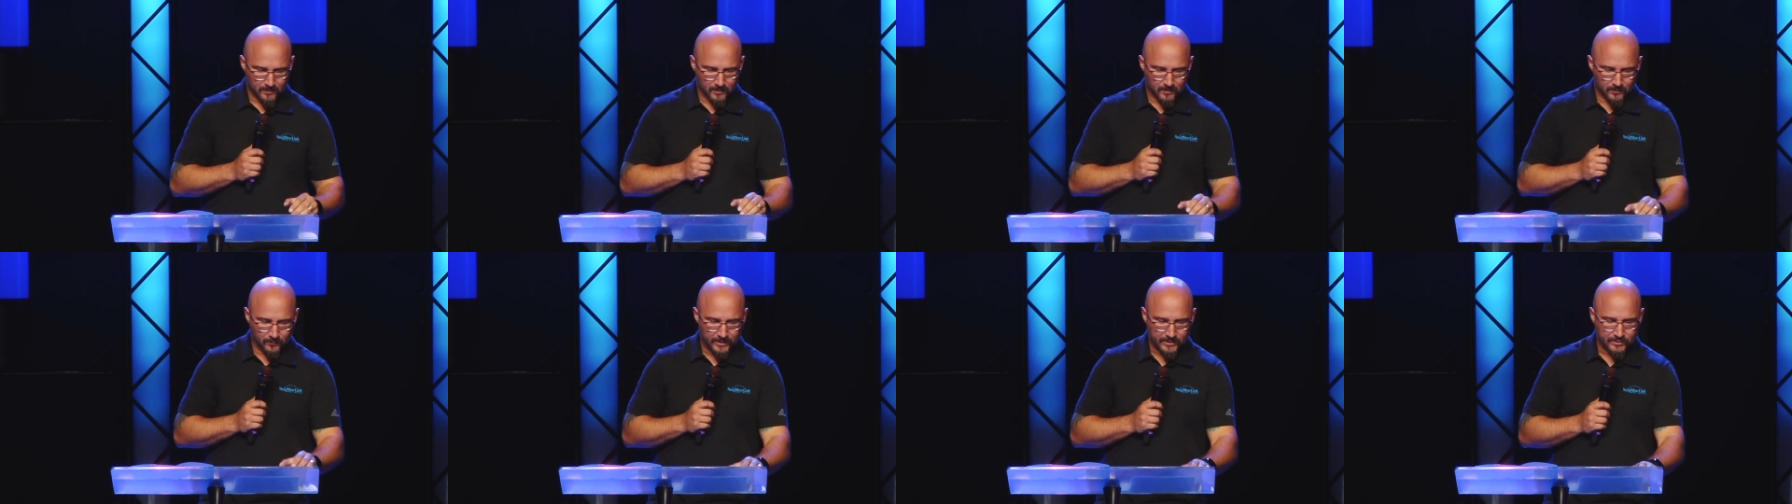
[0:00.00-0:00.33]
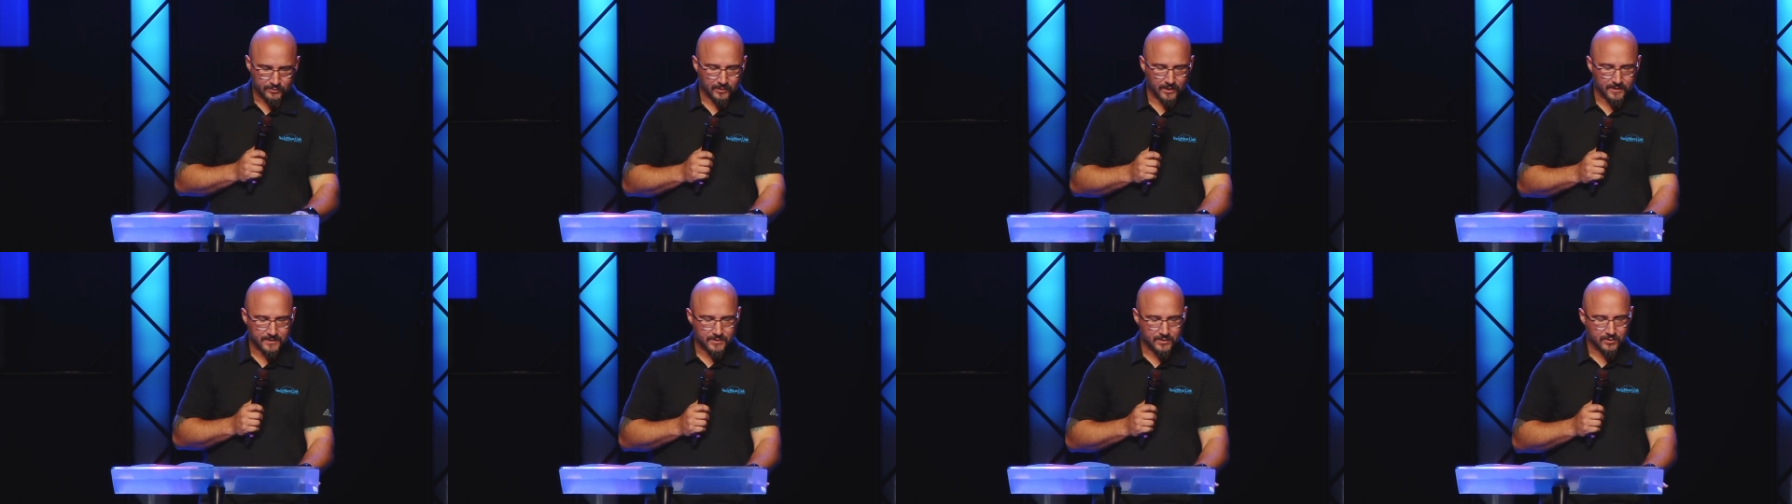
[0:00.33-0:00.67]
We
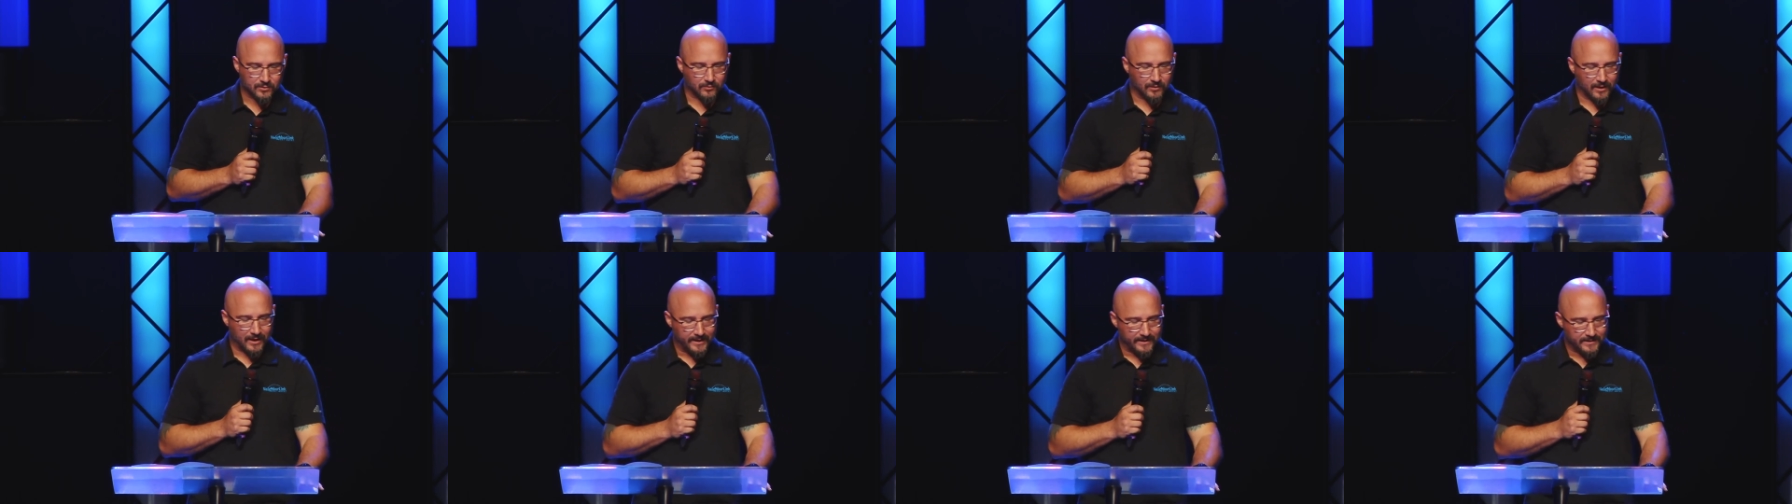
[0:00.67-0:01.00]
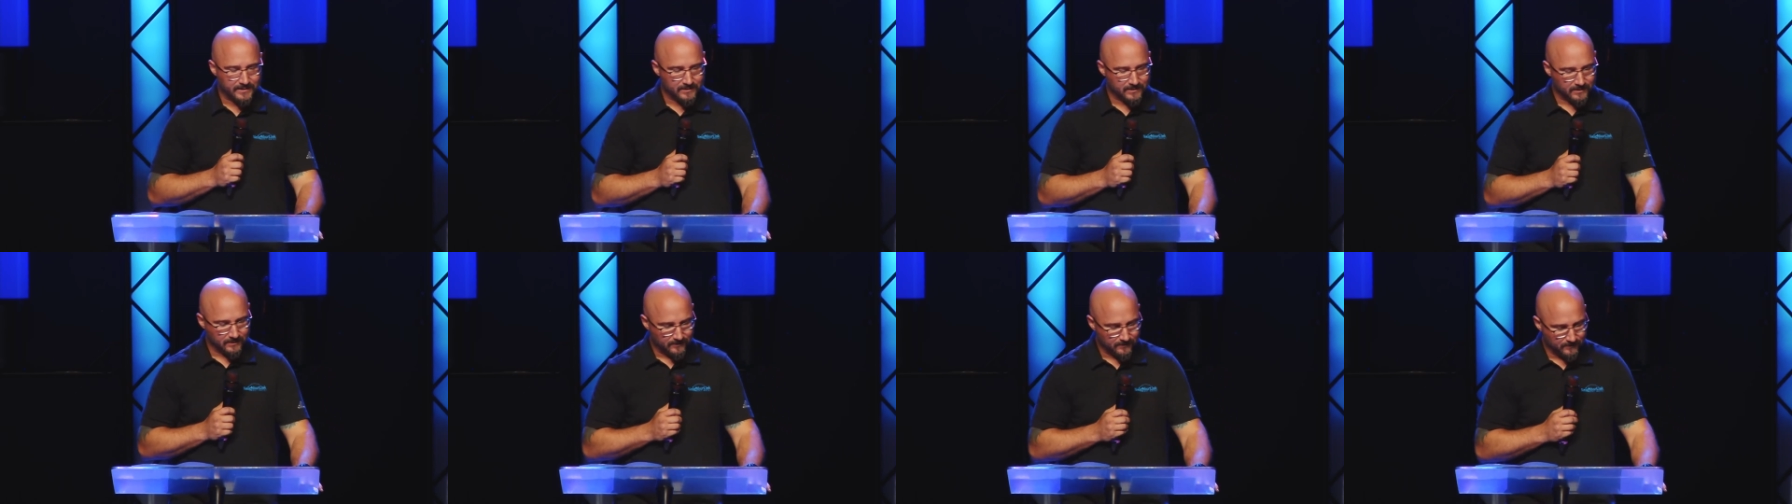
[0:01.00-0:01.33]
trust
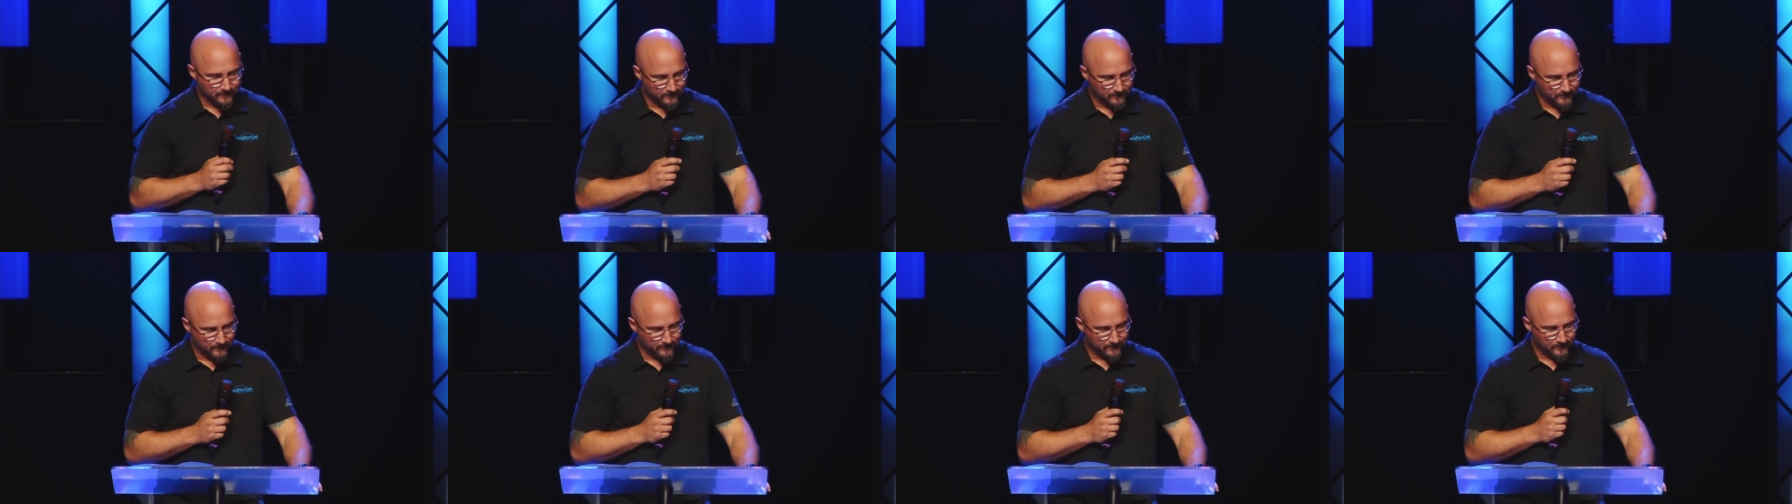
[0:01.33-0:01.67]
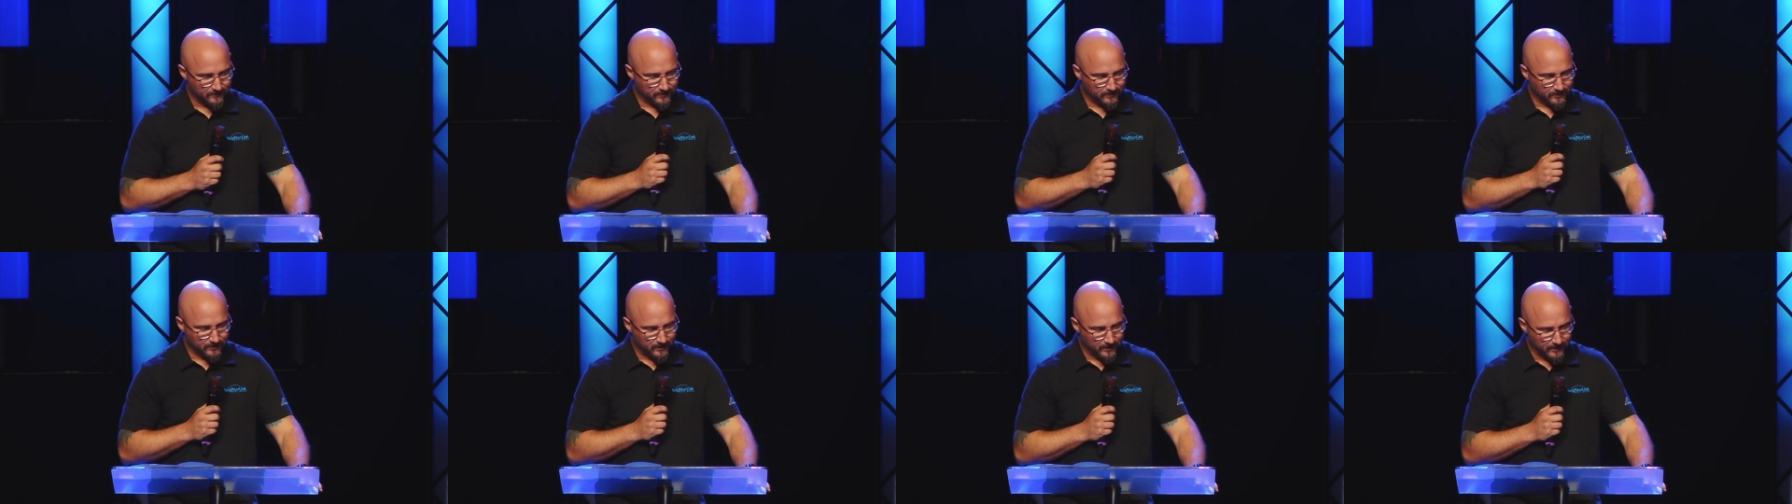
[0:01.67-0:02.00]
Christ
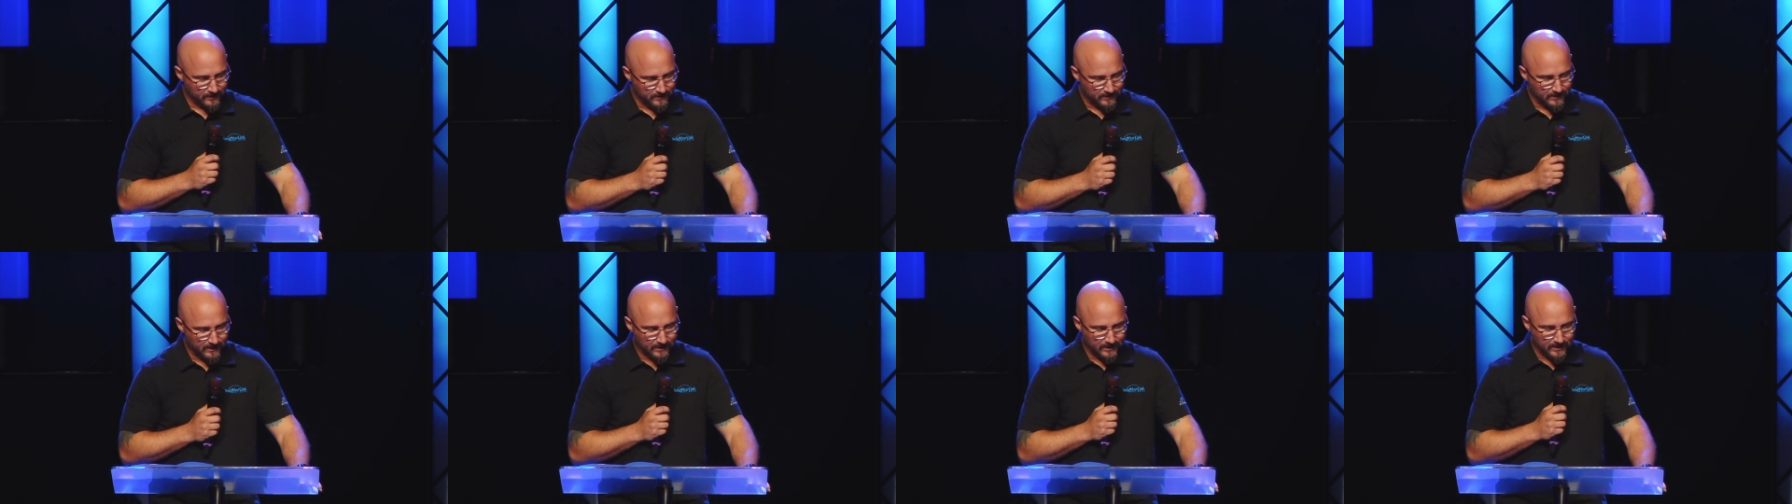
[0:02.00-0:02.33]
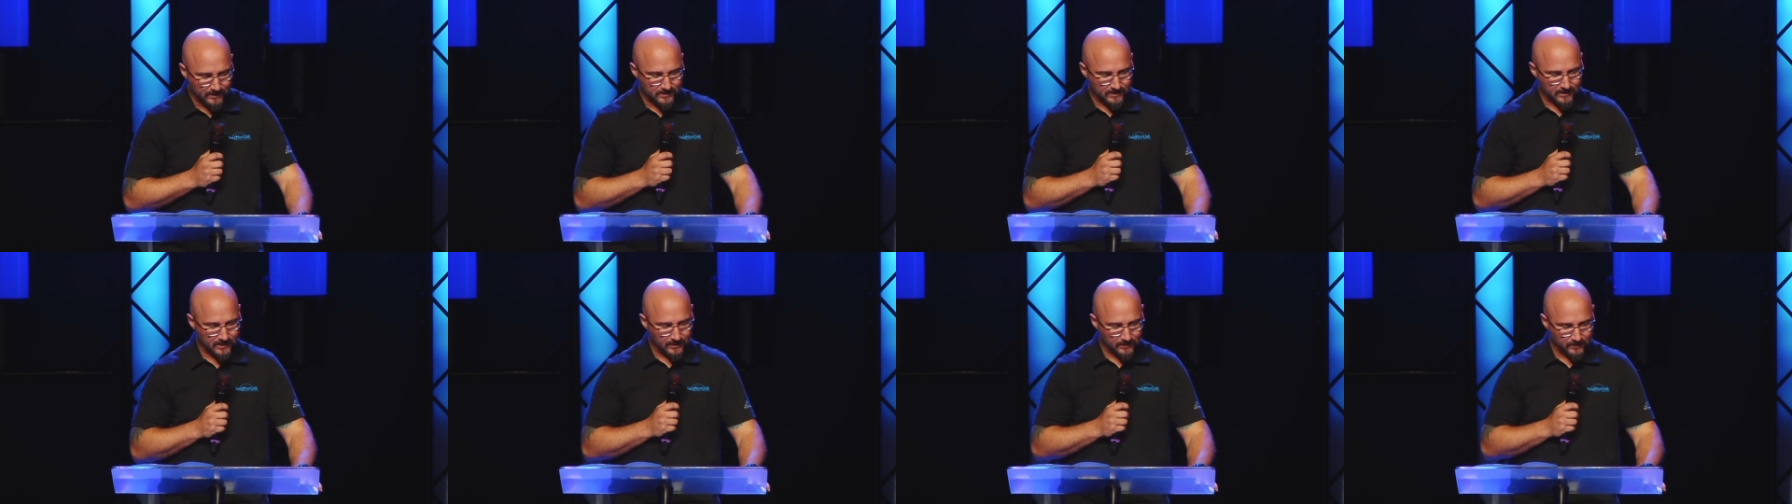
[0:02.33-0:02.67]
and seek
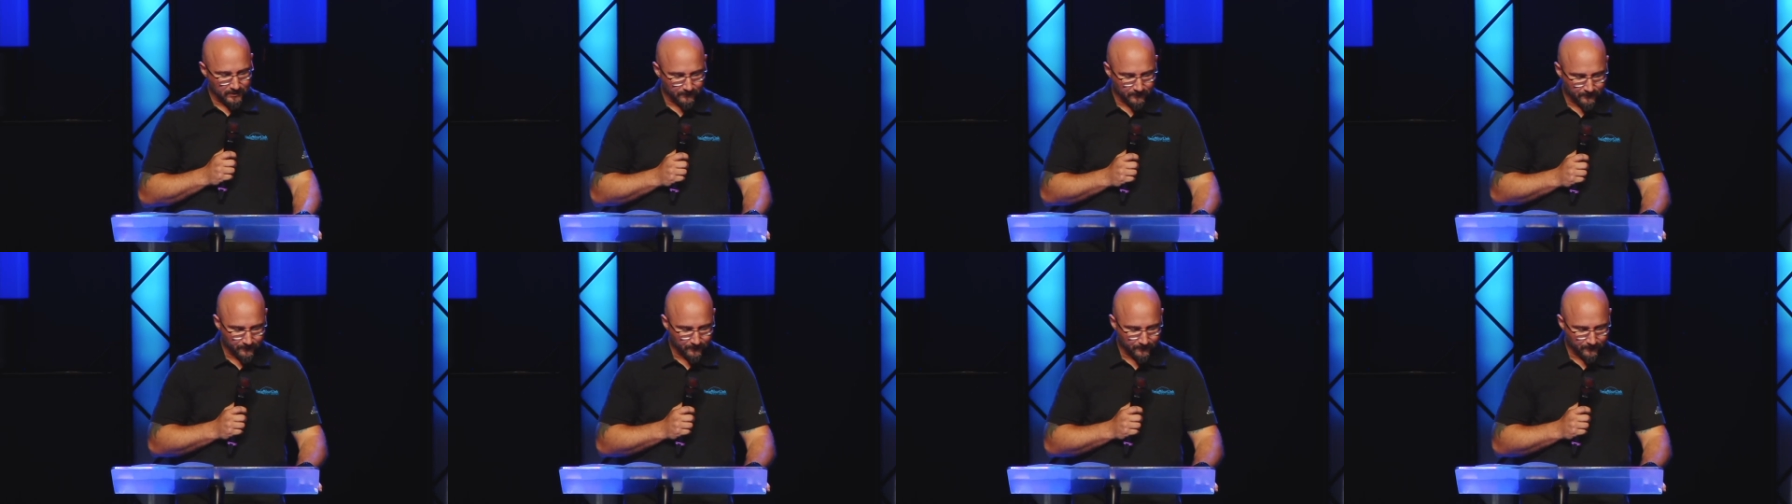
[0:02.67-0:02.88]
his kingdom